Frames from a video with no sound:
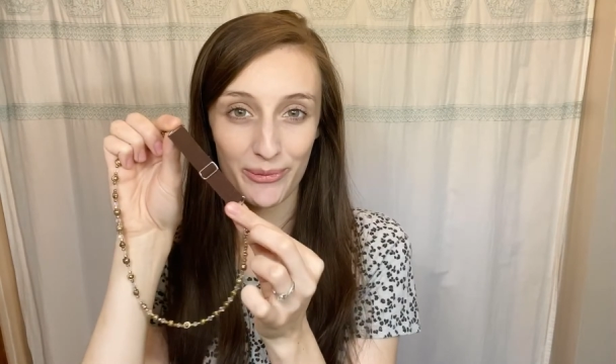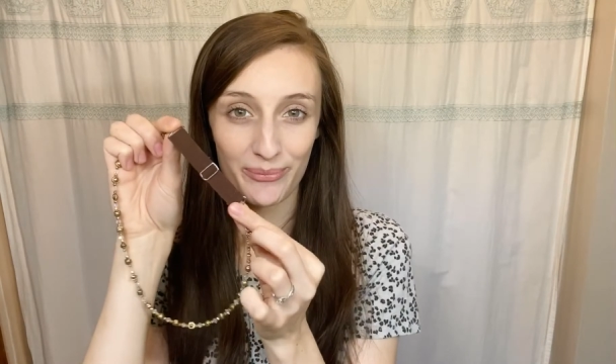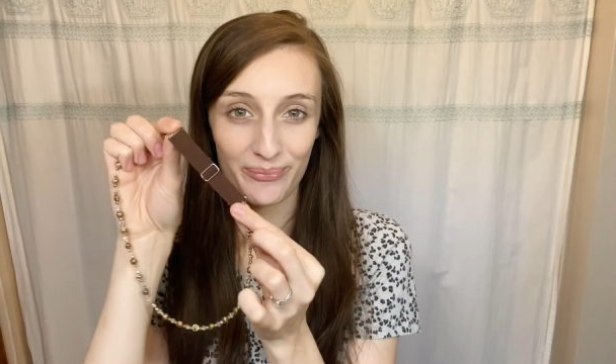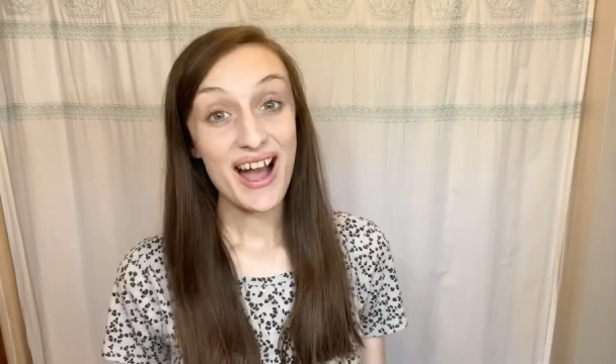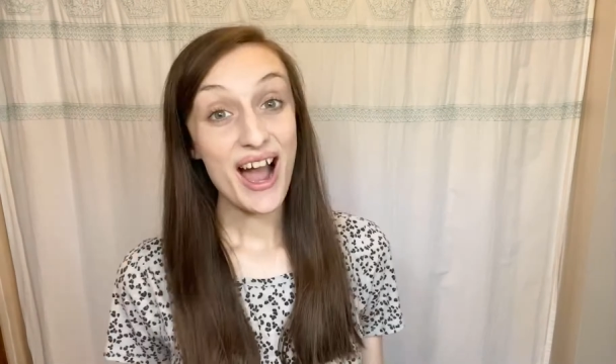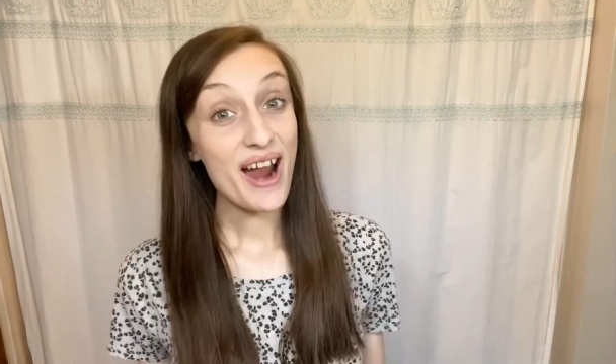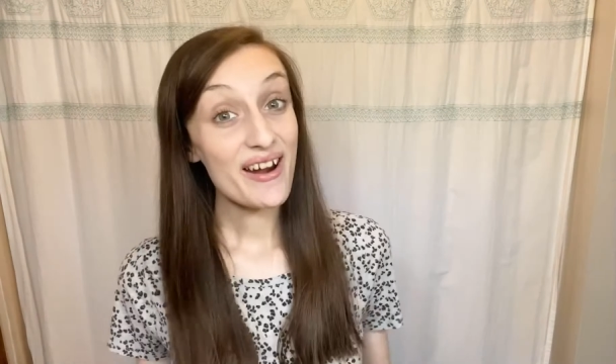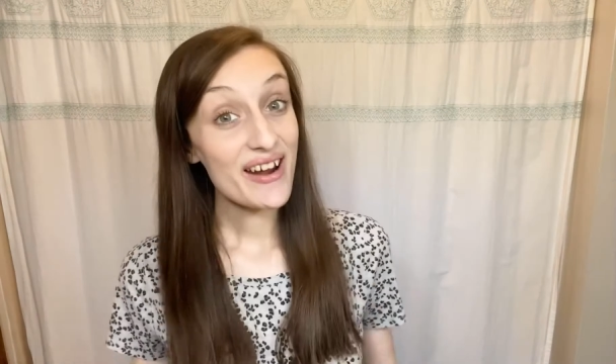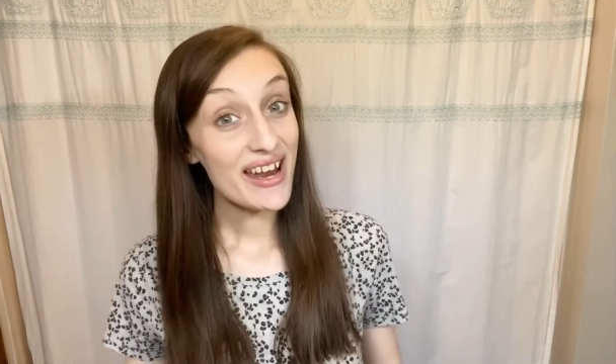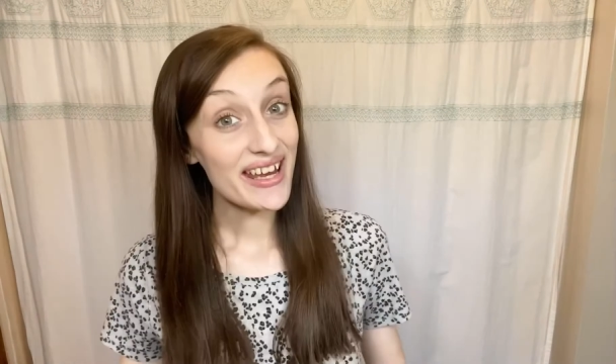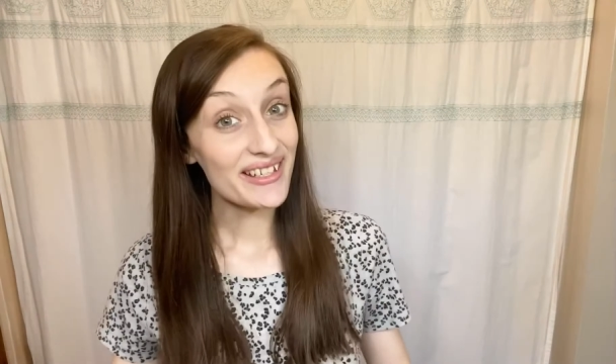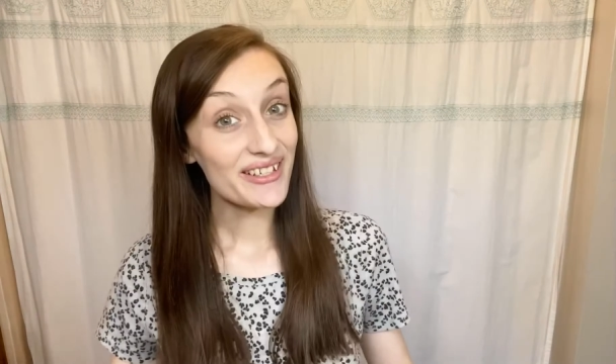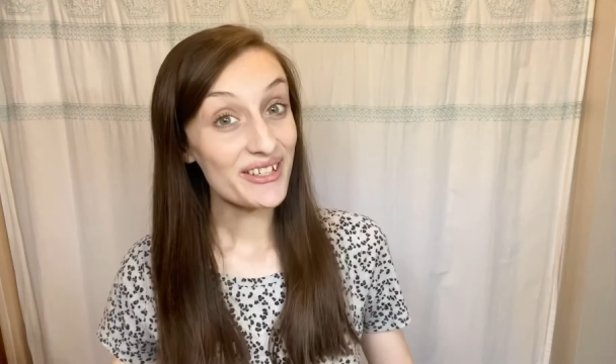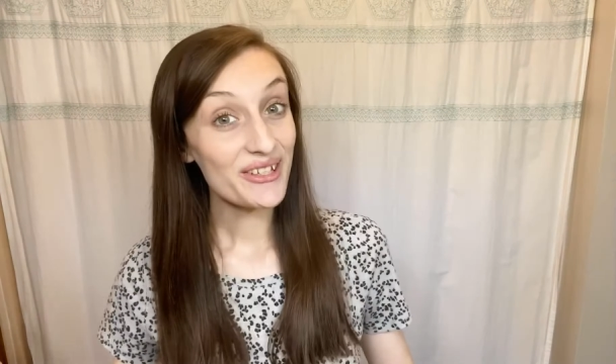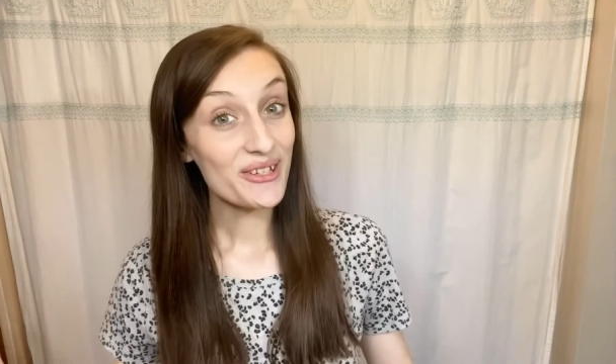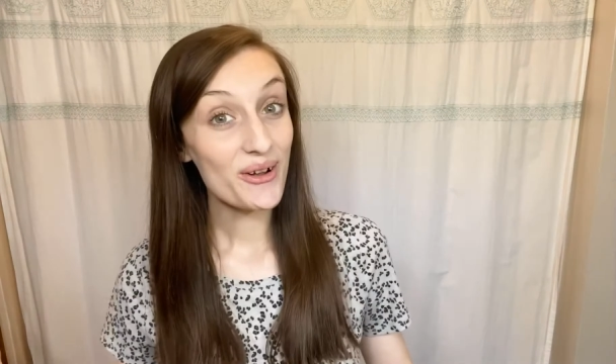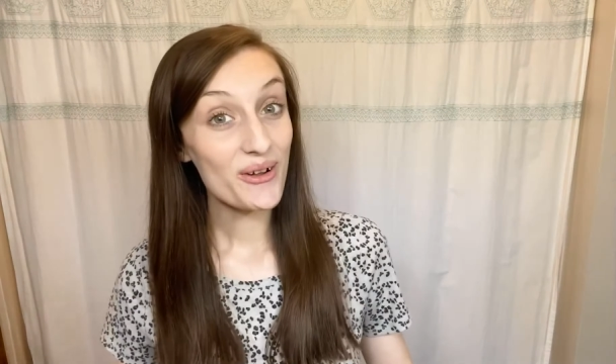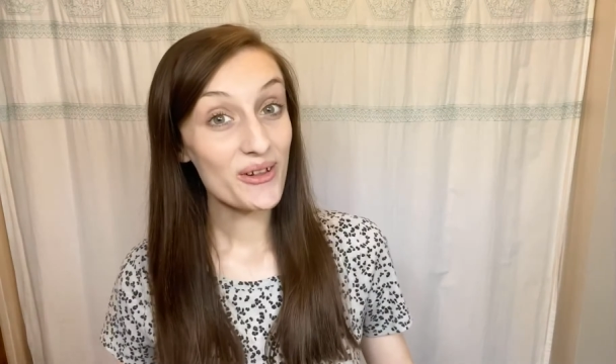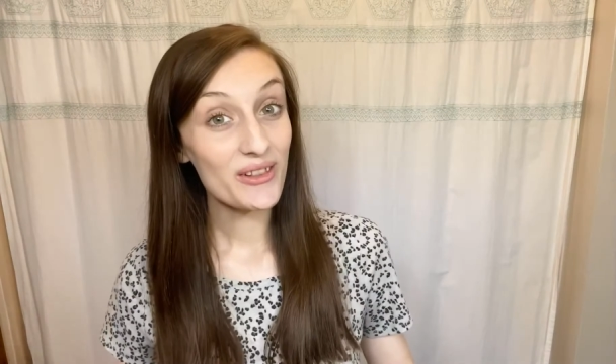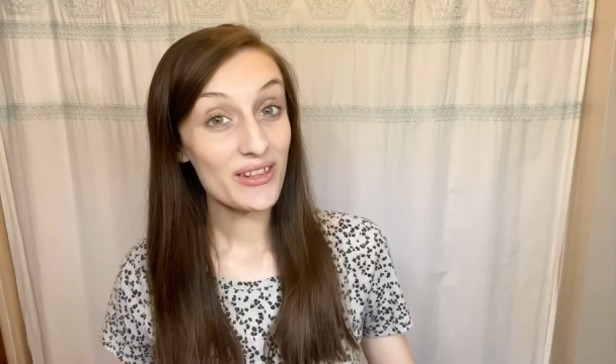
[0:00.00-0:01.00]
All right,
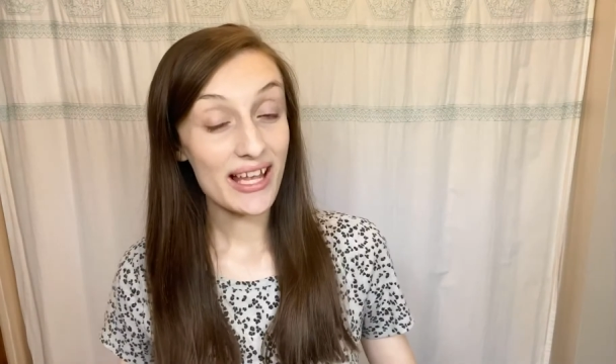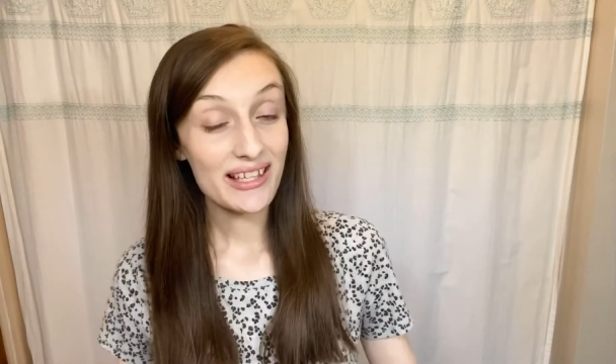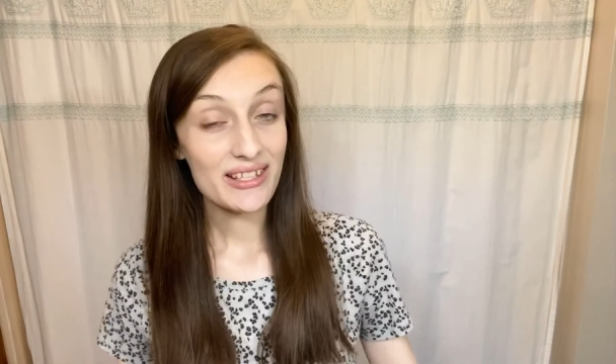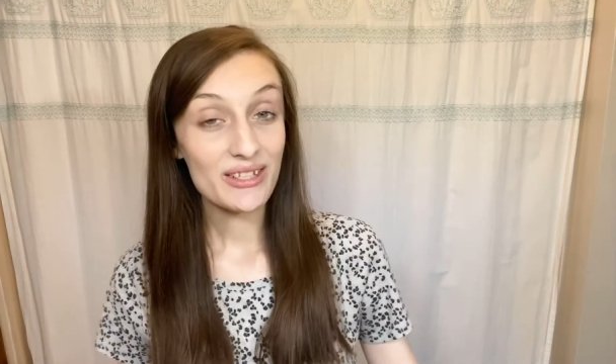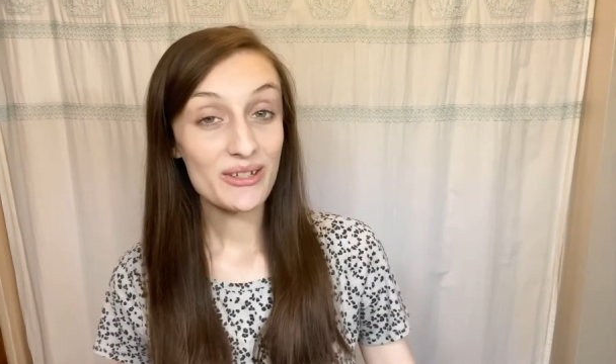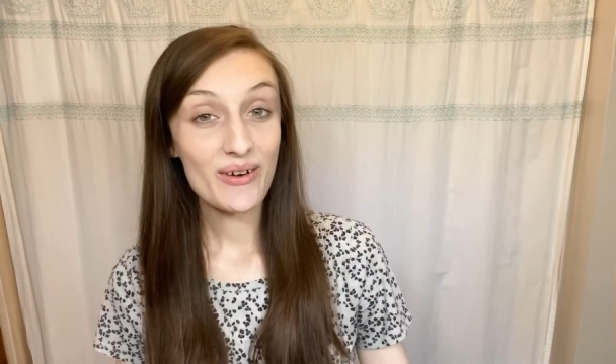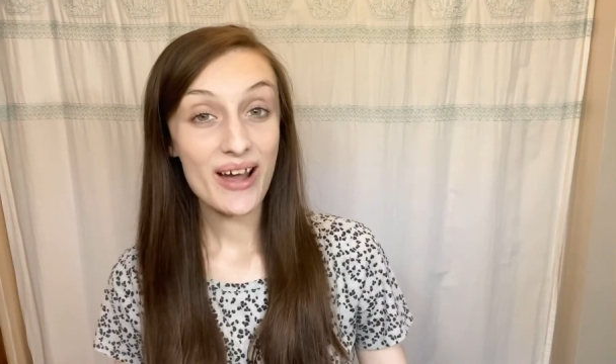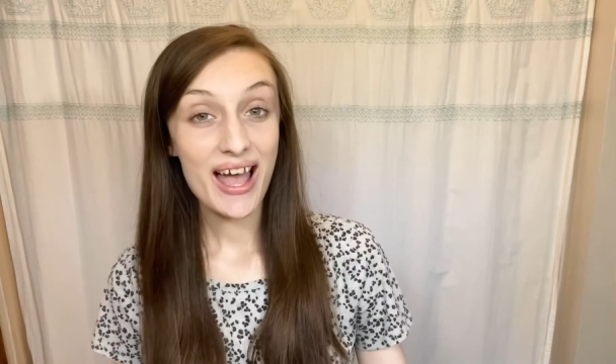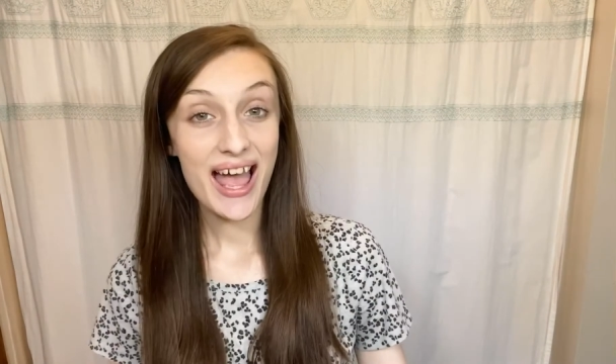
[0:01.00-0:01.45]
so let's go